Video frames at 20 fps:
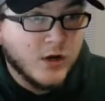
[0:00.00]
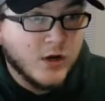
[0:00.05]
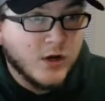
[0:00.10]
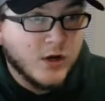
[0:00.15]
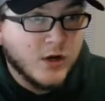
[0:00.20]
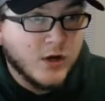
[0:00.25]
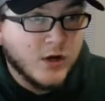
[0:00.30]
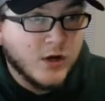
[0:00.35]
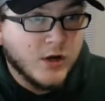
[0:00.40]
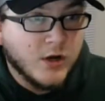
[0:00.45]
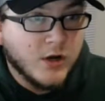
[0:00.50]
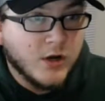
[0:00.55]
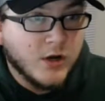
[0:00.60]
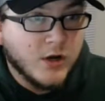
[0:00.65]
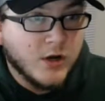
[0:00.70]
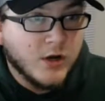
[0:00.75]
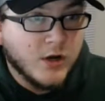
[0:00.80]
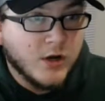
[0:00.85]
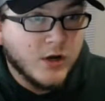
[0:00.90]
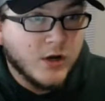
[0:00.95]
in the
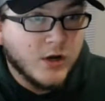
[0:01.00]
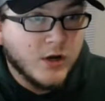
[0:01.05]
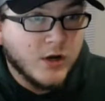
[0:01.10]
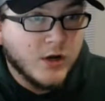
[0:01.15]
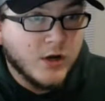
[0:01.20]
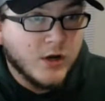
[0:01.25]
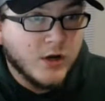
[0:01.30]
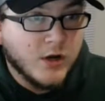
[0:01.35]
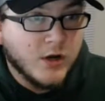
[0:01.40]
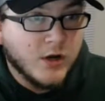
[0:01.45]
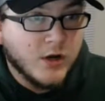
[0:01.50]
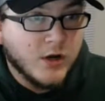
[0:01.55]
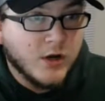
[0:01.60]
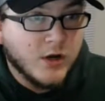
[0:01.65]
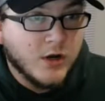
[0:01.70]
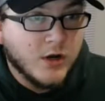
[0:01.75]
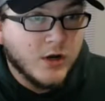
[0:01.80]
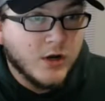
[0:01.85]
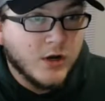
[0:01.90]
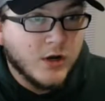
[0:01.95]
frickin' world
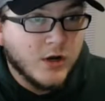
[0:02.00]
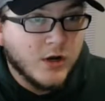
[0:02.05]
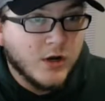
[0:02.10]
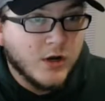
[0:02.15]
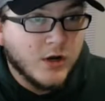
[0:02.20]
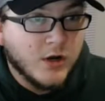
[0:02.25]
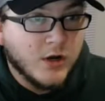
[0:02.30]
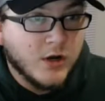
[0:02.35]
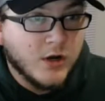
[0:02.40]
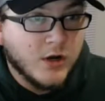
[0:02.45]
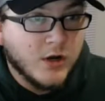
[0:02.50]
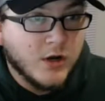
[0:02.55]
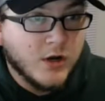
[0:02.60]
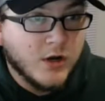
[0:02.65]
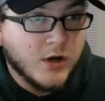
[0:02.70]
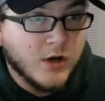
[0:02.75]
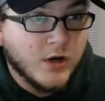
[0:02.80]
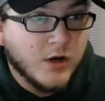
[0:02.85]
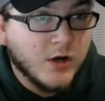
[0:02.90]
is going on.